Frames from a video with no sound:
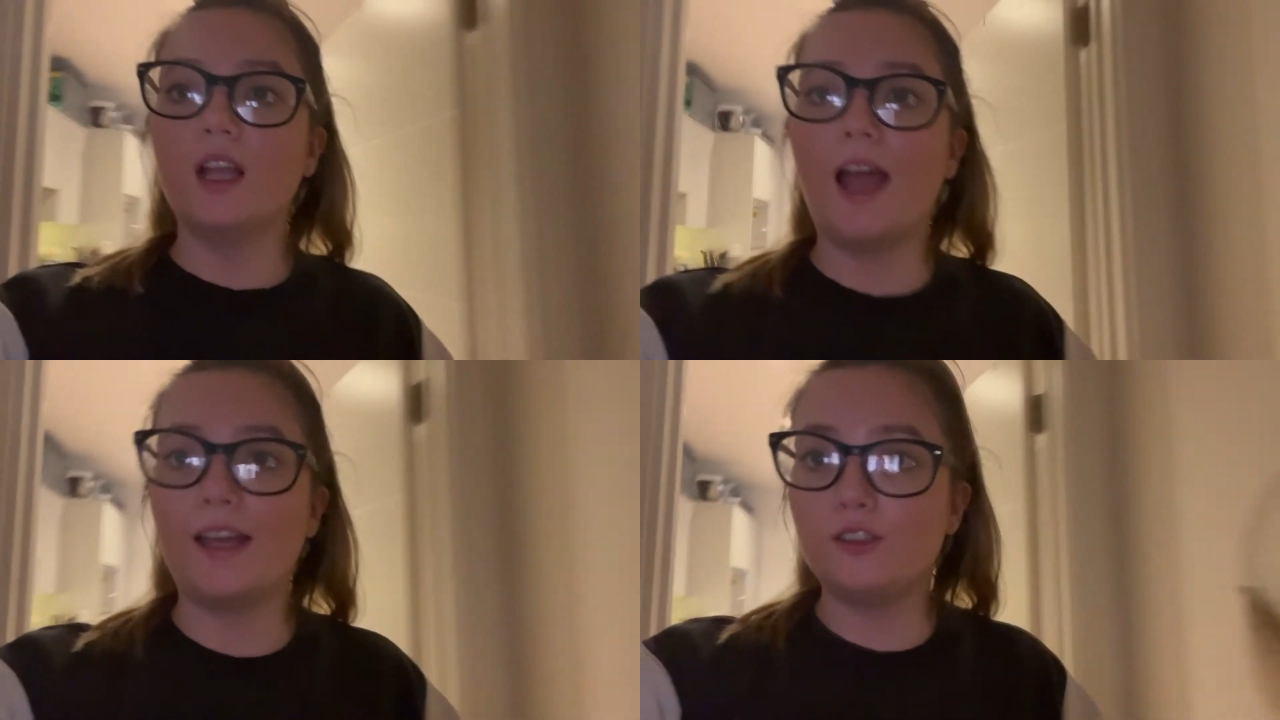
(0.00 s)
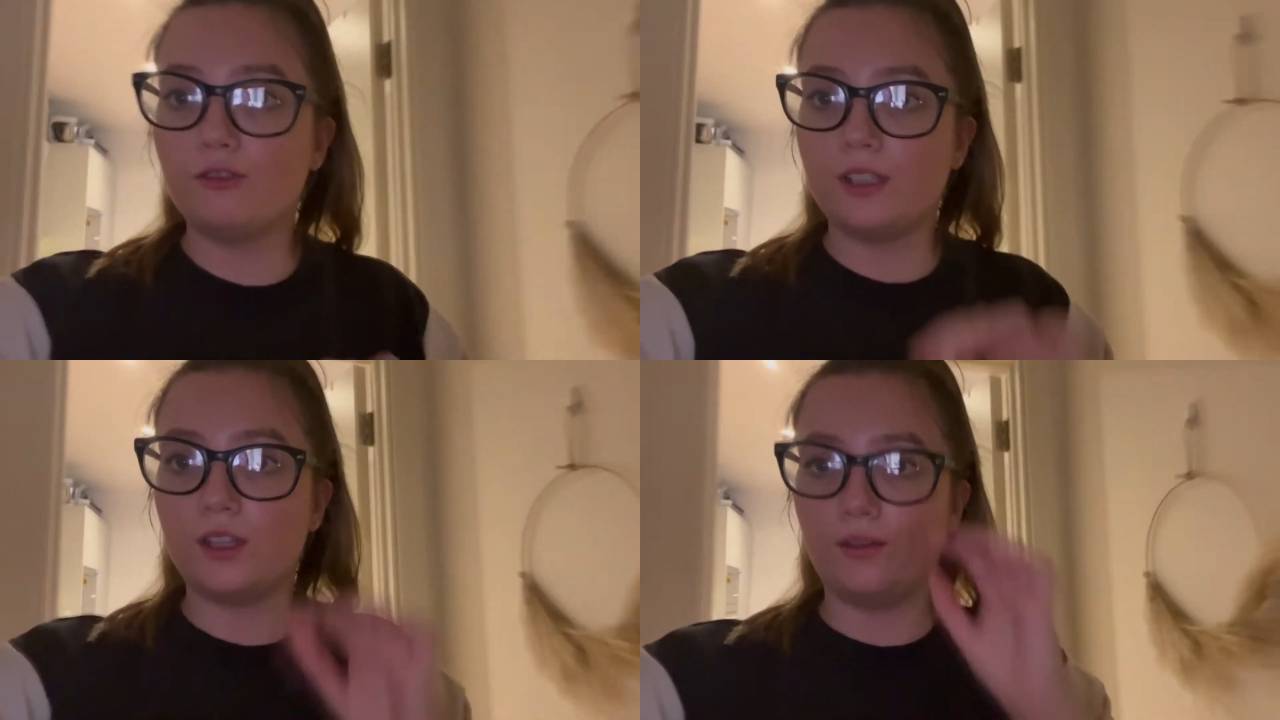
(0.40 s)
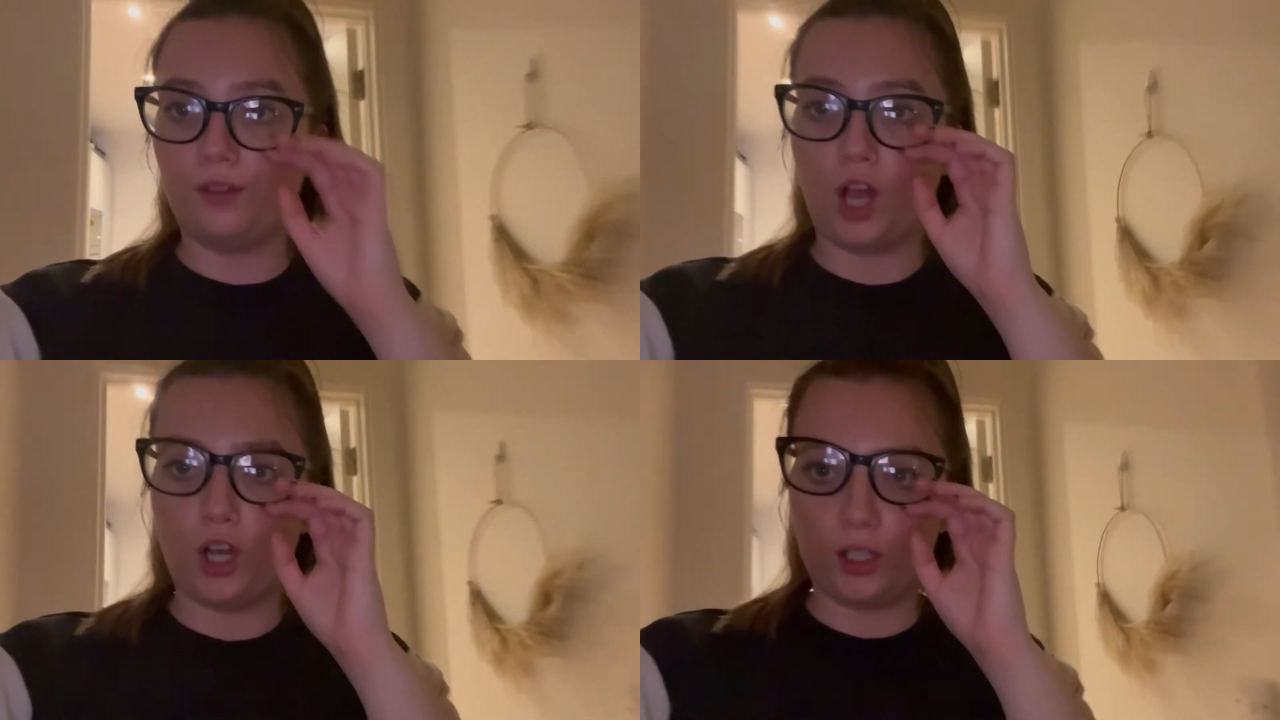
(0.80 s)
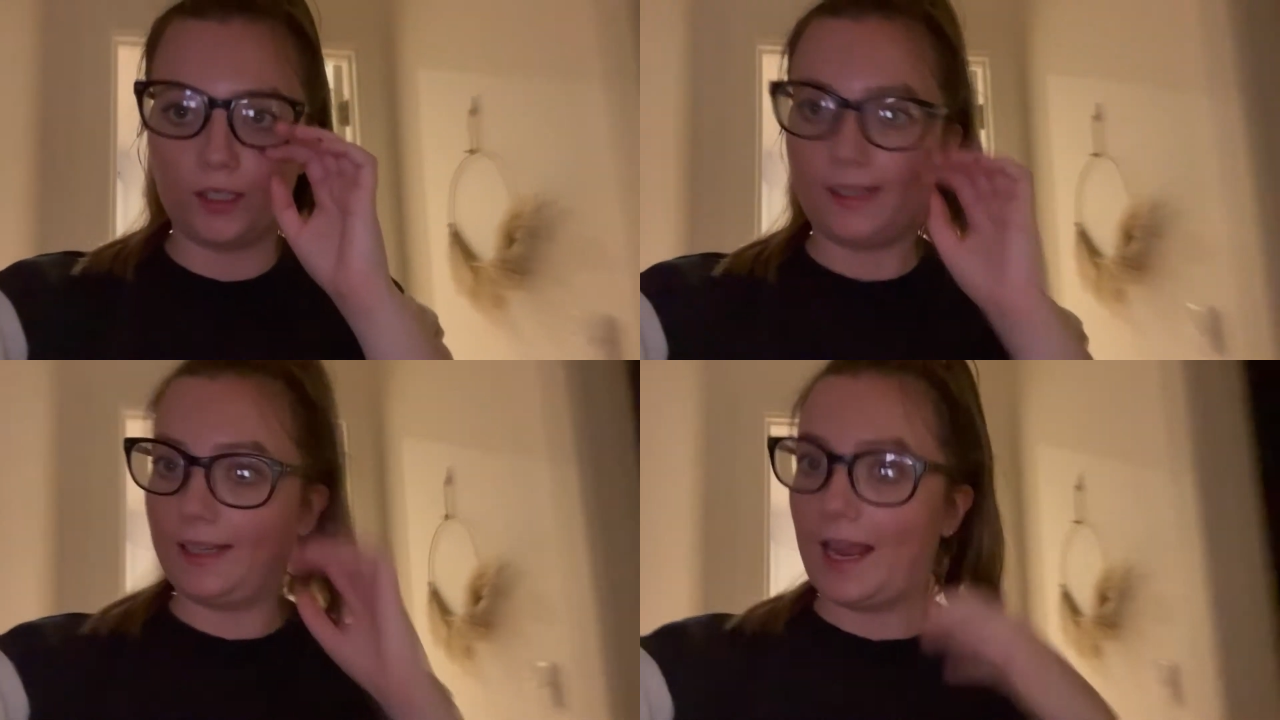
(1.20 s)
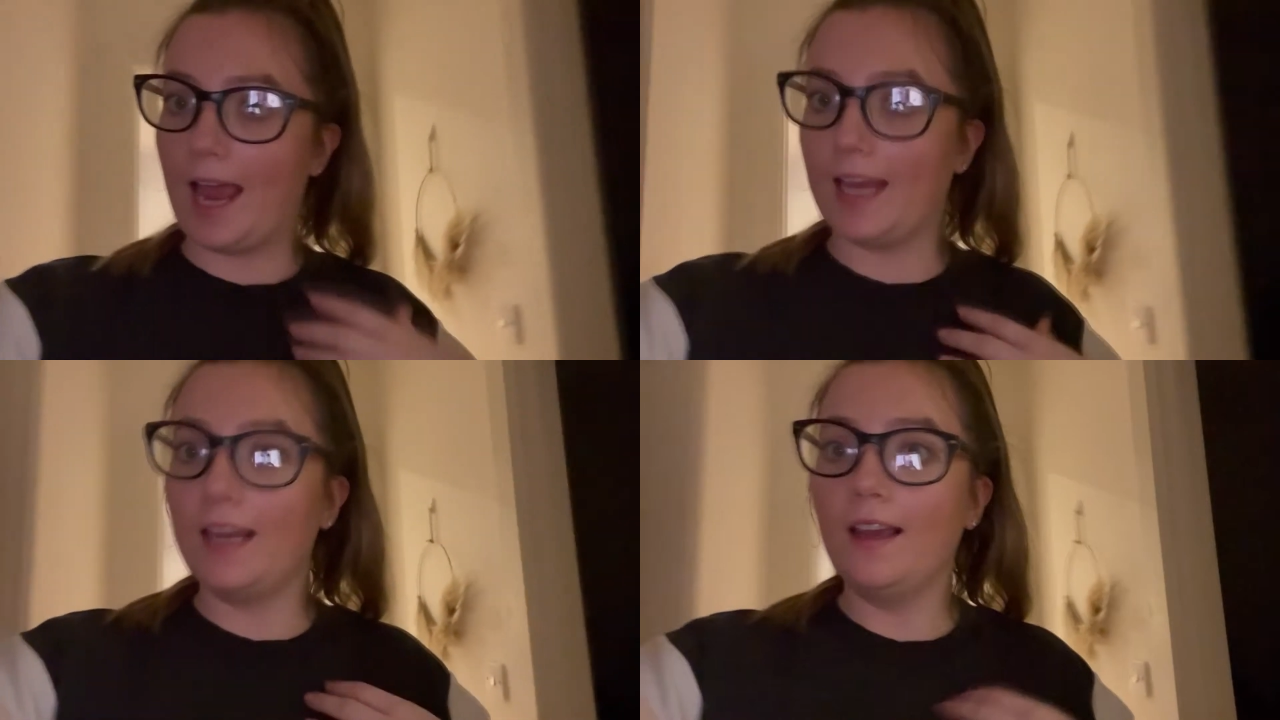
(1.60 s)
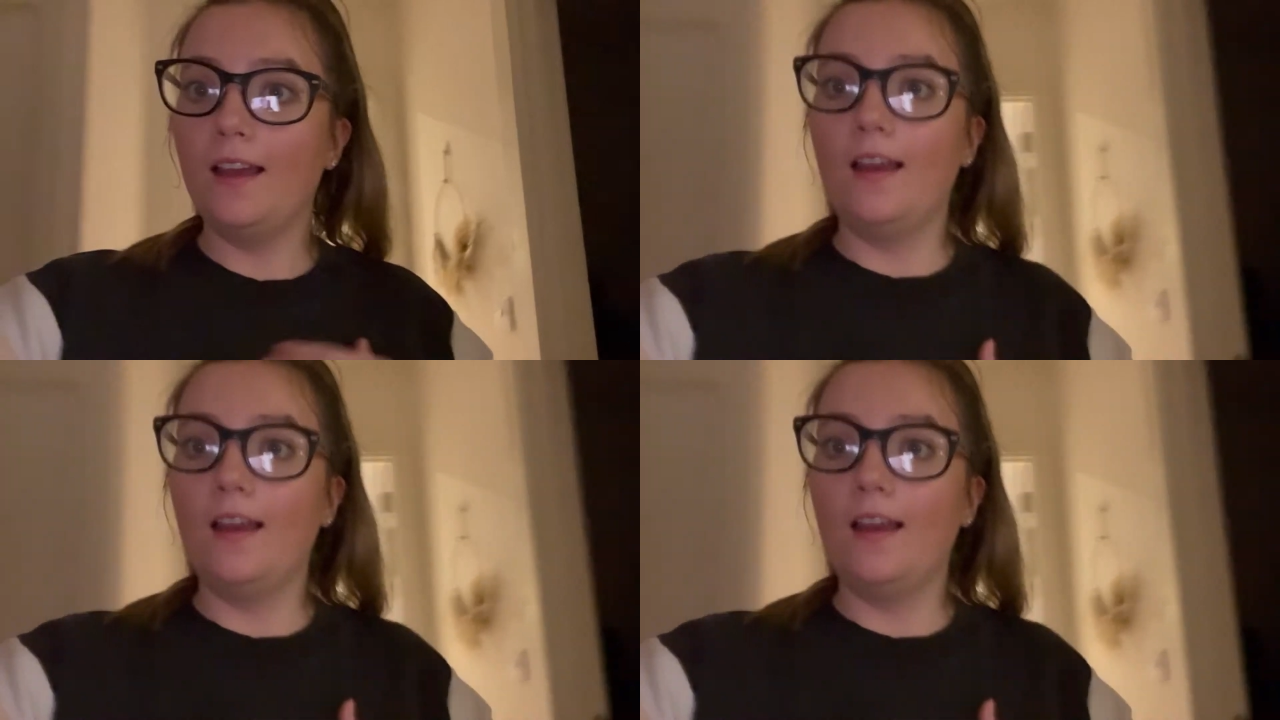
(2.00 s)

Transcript: entry to the vlog today.